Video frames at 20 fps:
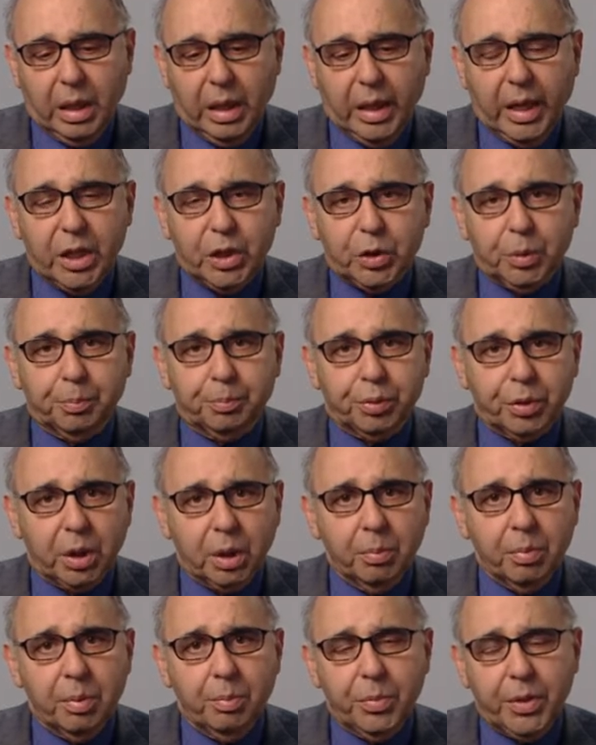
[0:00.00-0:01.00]
It's a
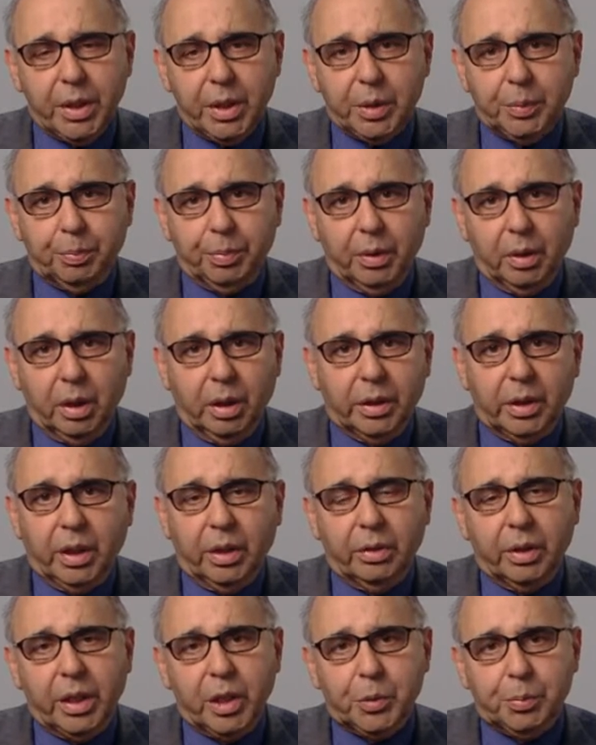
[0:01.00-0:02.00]
problem that is, uh,
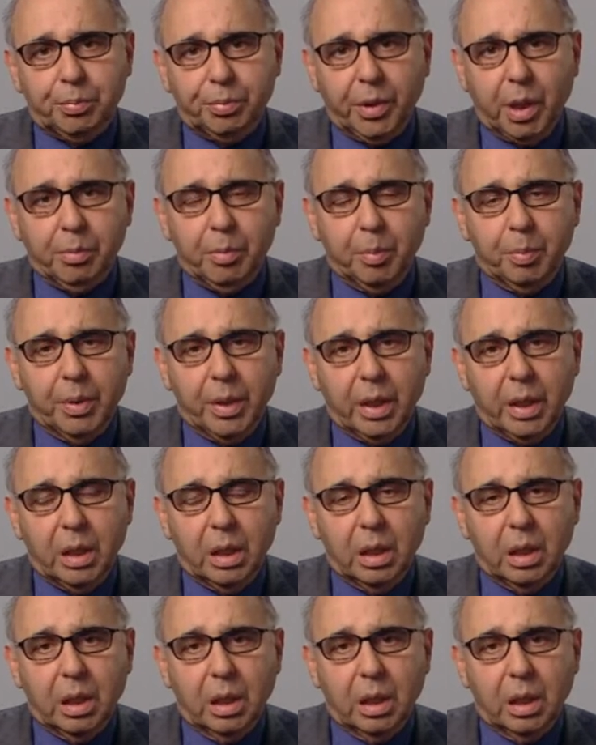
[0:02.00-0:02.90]
that is probably